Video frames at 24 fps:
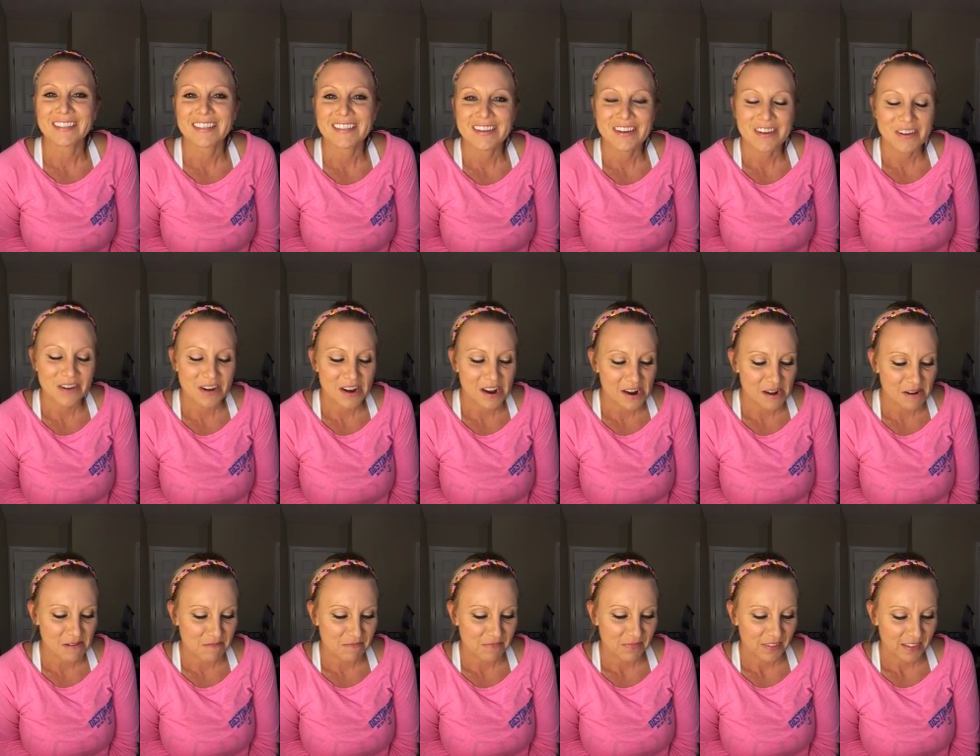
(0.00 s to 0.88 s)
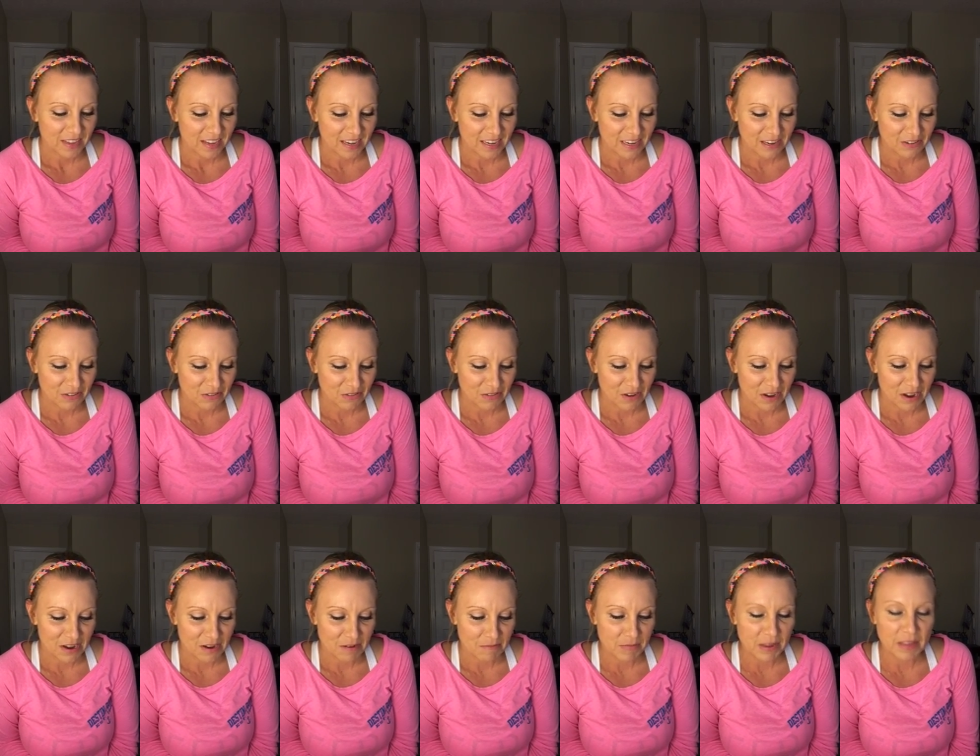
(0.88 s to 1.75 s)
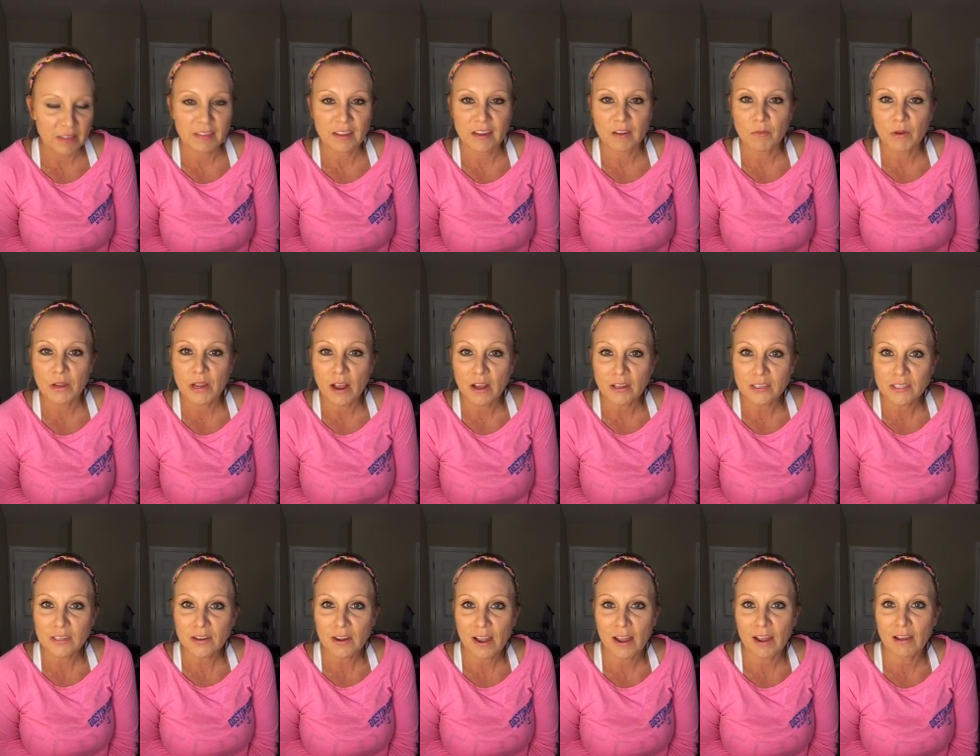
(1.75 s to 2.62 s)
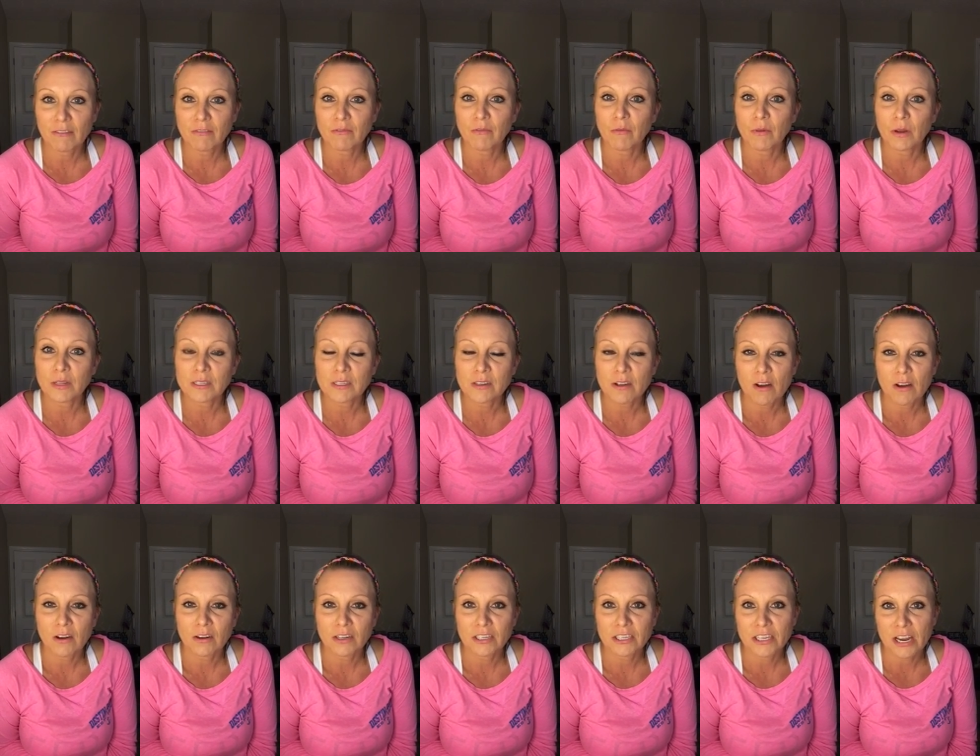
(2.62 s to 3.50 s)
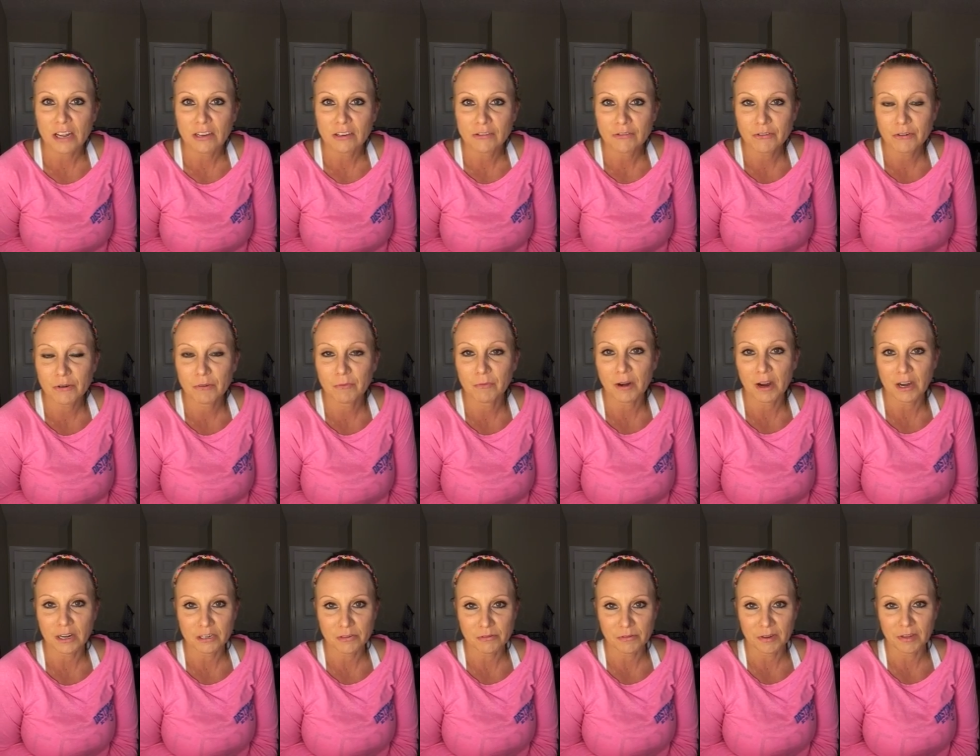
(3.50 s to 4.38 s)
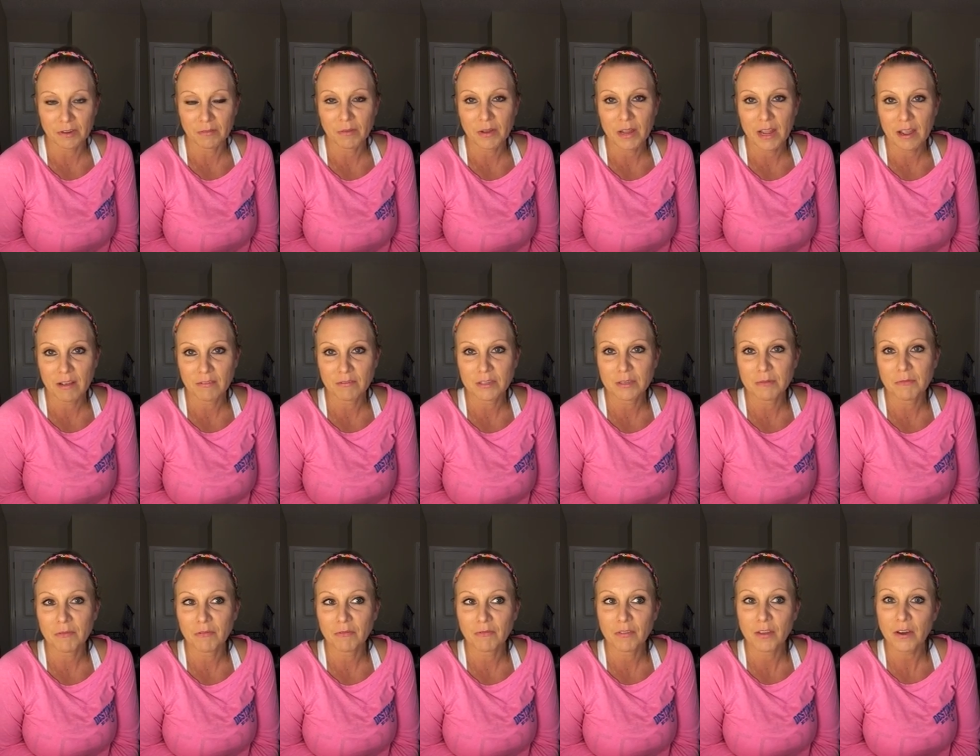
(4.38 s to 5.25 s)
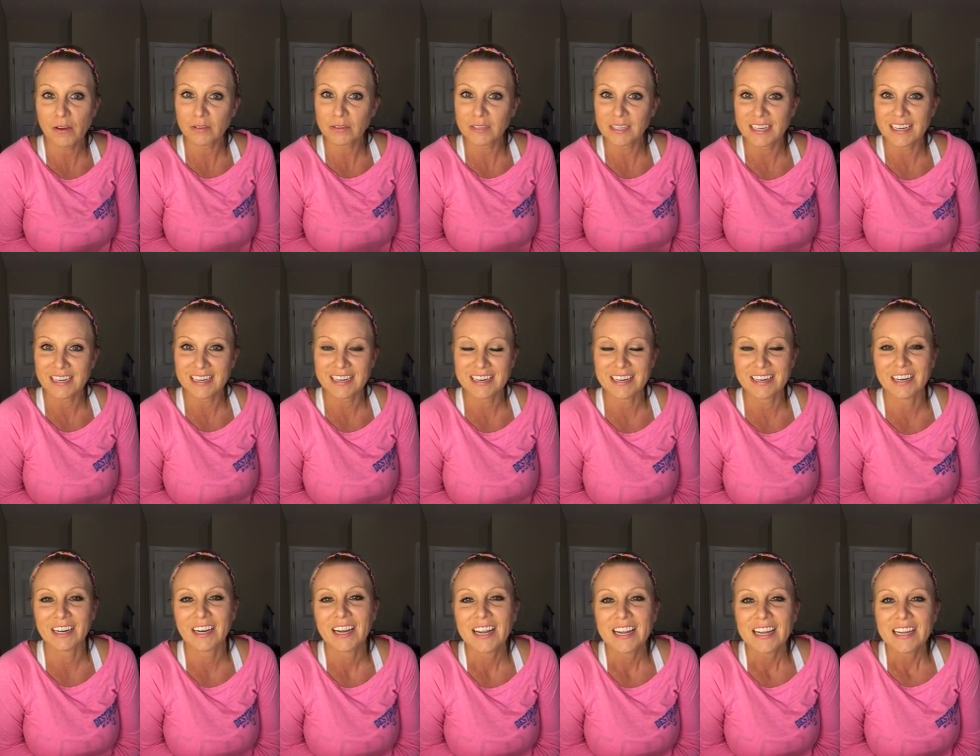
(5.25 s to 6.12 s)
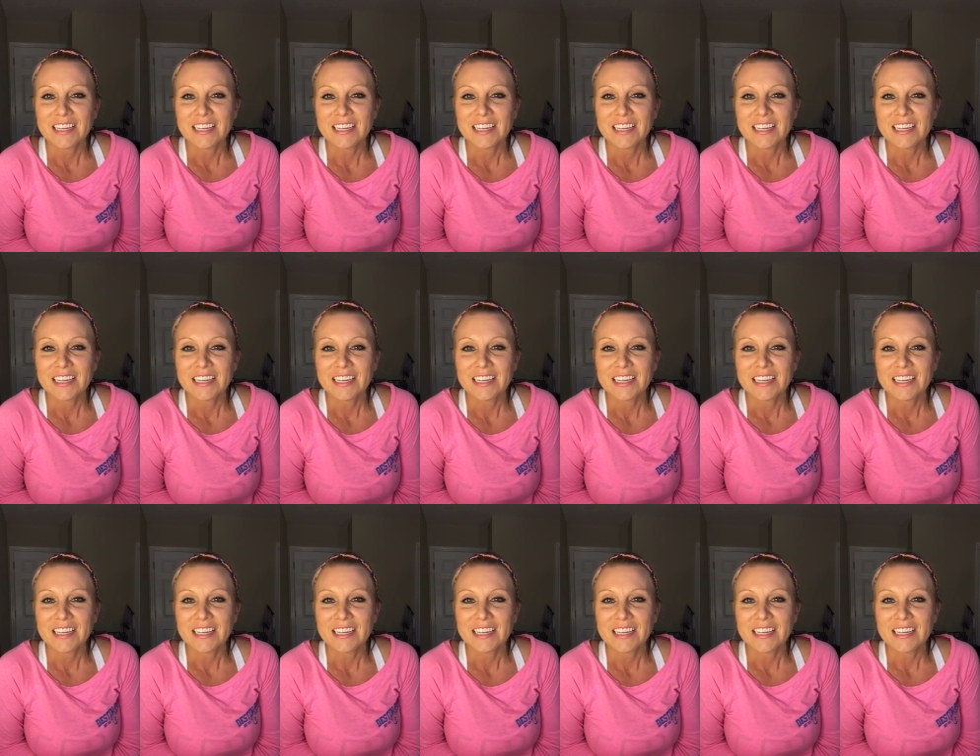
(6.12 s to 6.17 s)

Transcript: So, um, anywho, um, and then we also have what's called a challenge group graduate. We have some of those in here.